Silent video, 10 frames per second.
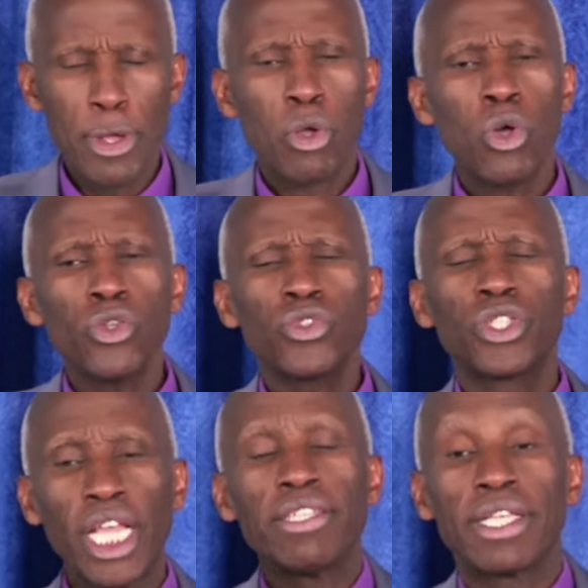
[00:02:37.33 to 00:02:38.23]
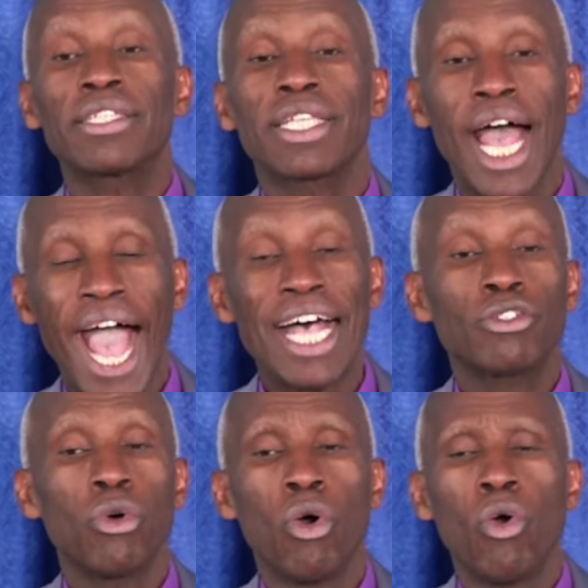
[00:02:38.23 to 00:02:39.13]
And because Jesus
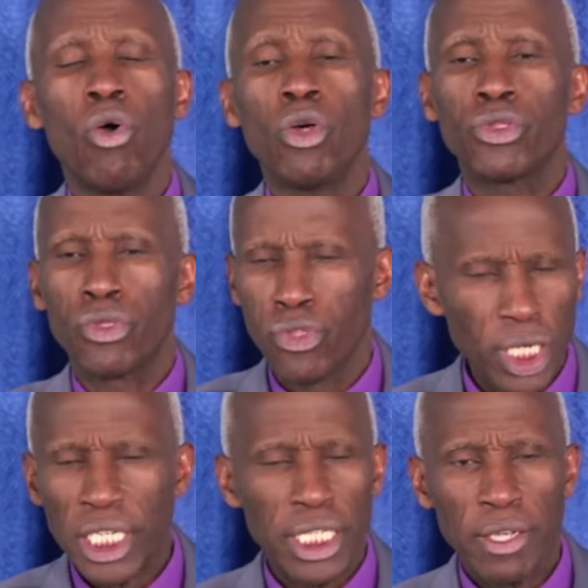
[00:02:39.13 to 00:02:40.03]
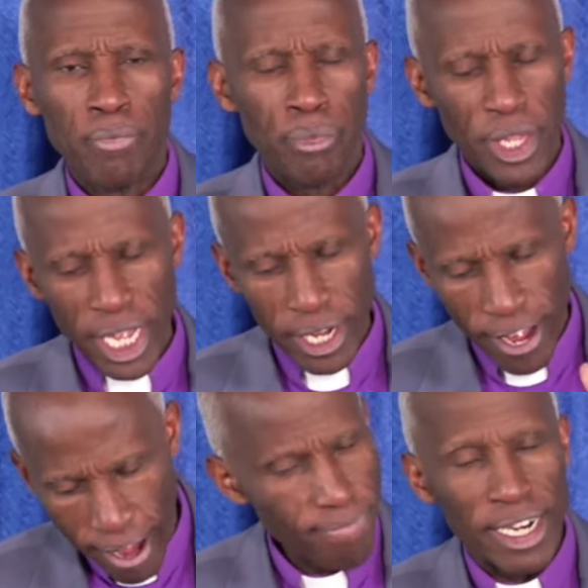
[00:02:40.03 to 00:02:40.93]
has all authority
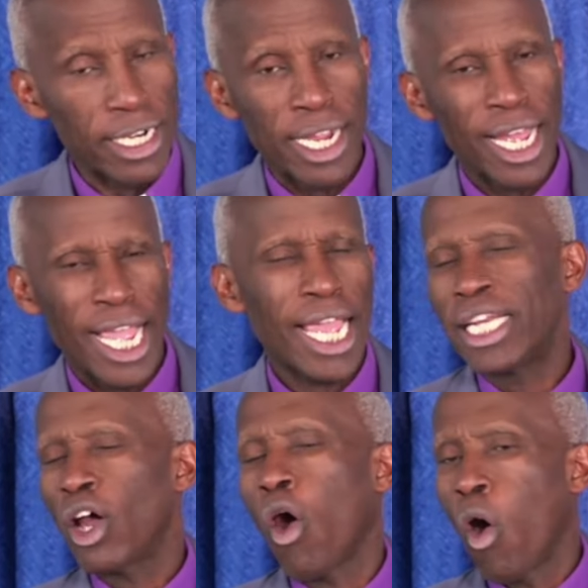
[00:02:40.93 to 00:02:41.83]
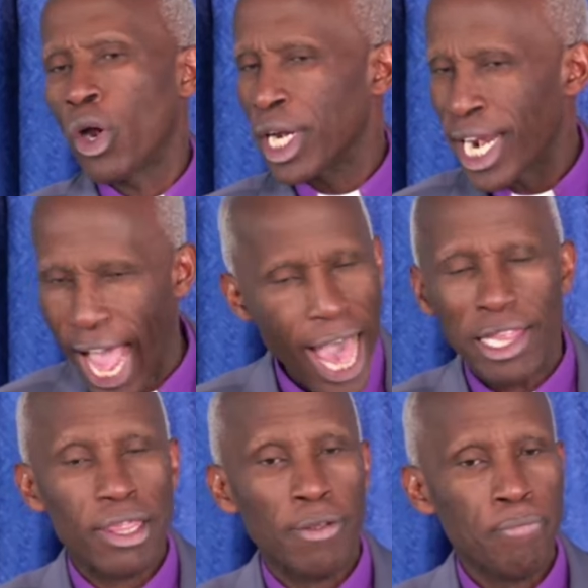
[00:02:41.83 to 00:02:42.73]
in heaven and on
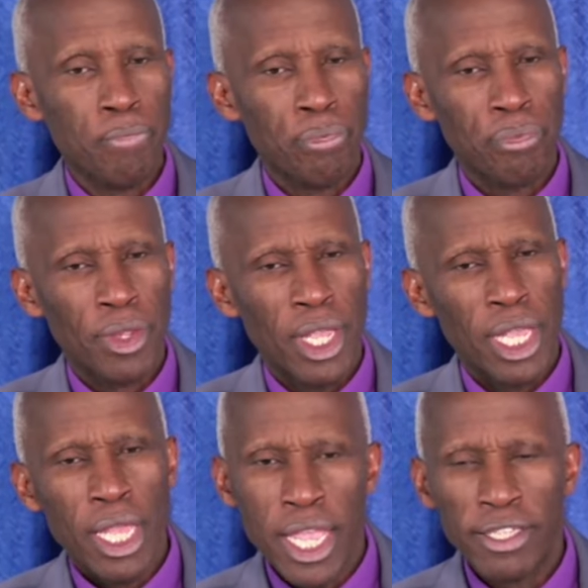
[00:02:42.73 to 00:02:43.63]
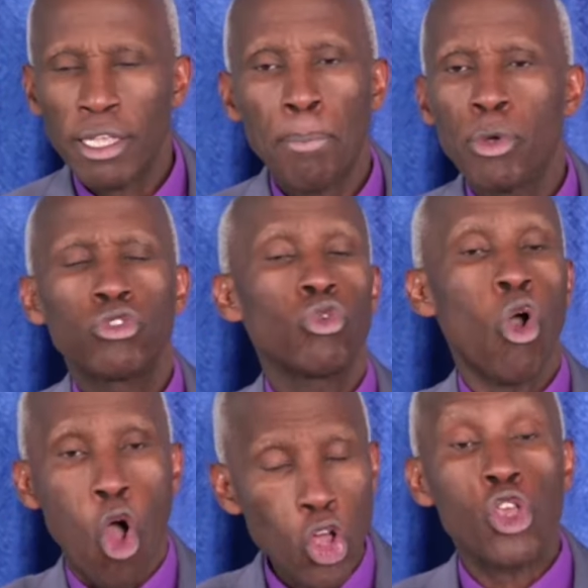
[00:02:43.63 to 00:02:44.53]
earth, he is
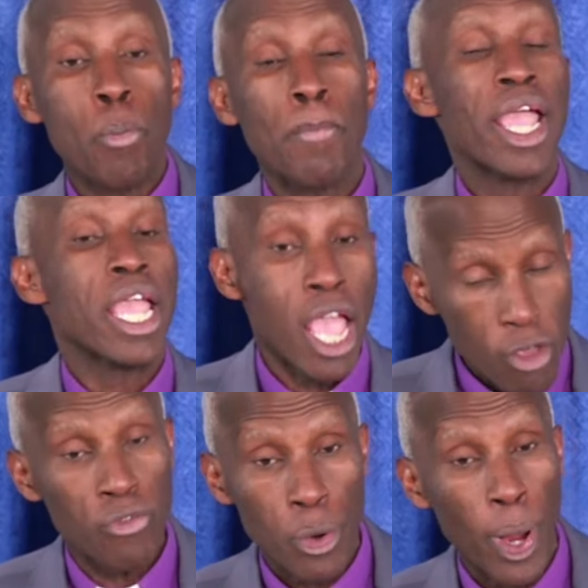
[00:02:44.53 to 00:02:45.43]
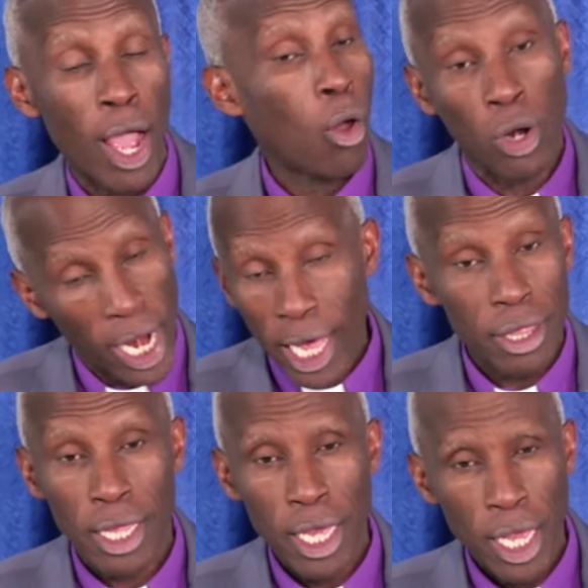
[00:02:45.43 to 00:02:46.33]
supposed to occupy everywhere on
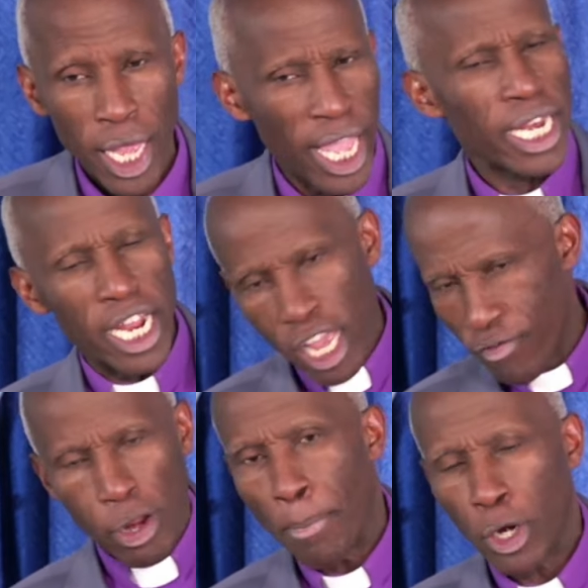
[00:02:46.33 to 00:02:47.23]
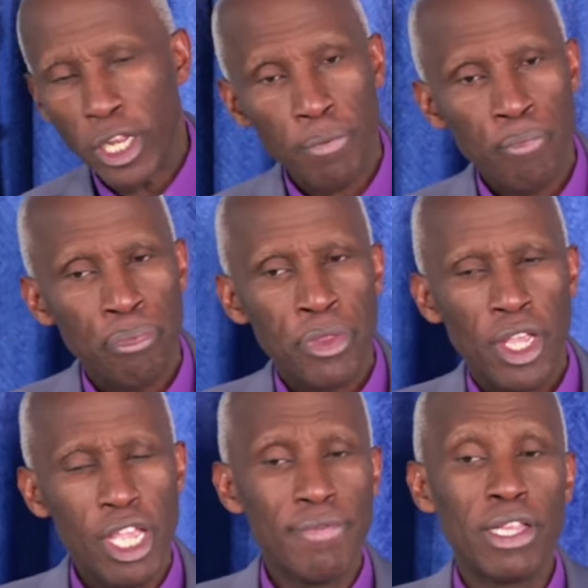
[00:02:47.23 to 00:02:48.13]
earth and everybody.
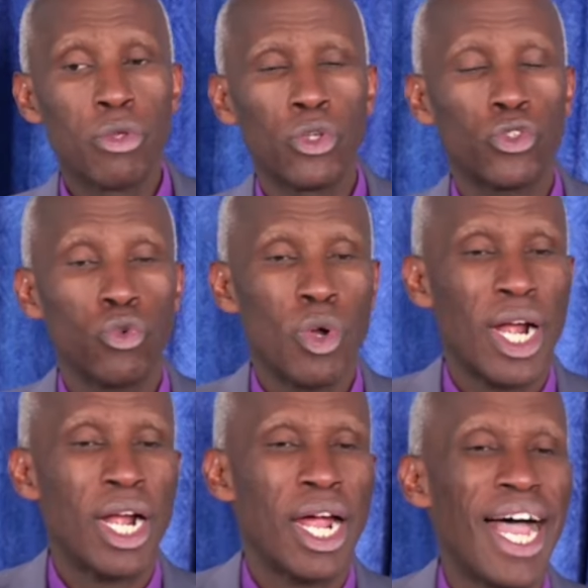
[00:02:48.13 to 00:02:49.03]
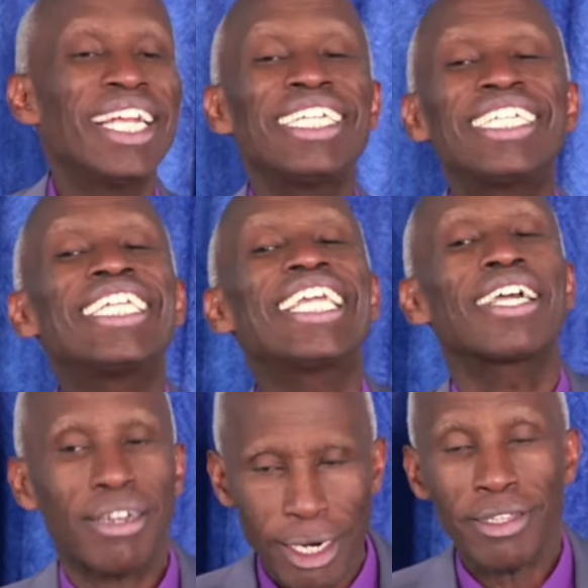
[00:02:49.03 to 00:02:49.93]
Even those who are
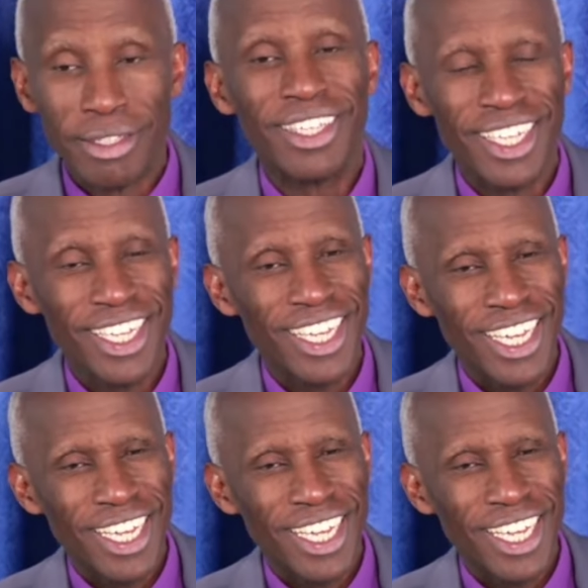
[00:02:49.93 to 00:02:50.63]
antichrist,